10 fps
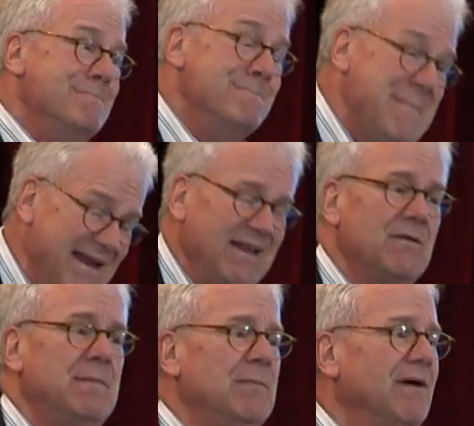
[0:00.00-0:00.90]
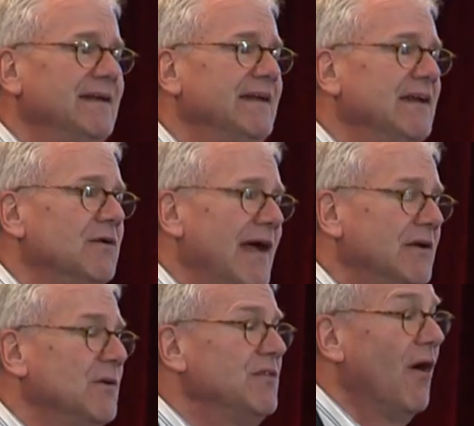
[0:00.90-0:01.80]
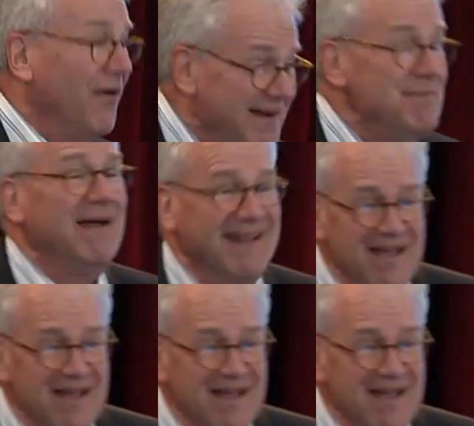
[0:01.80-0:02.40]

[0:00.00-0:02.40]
many of the people I need to interact with aren't in my